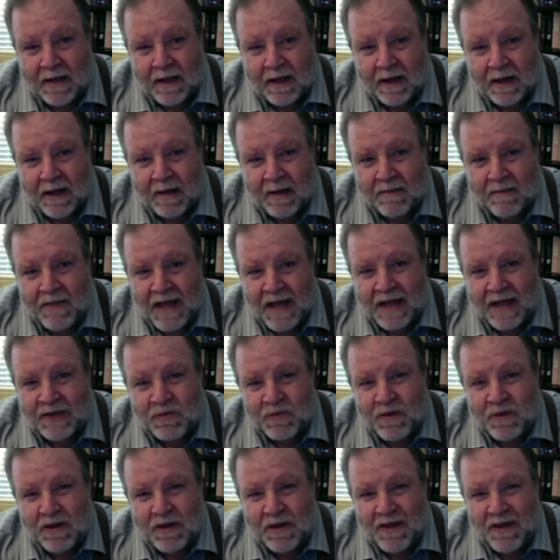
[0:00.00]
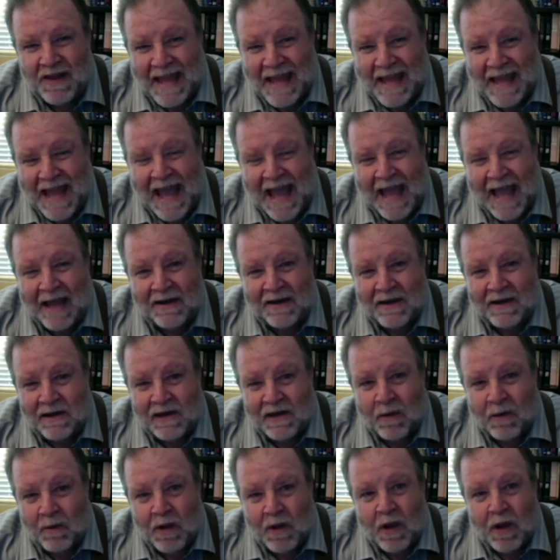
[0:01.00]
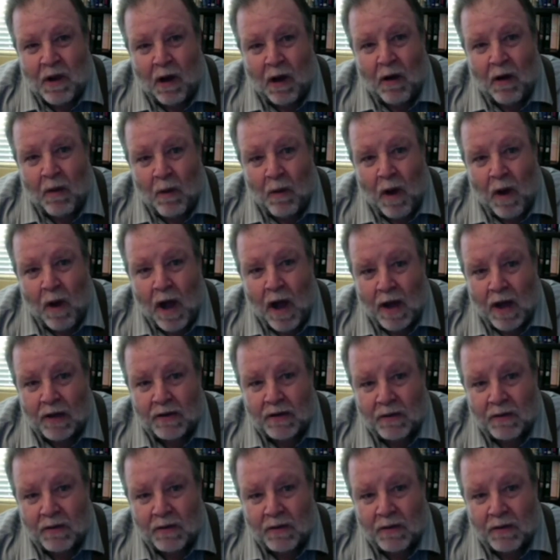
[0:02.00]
that's really the end that we all want.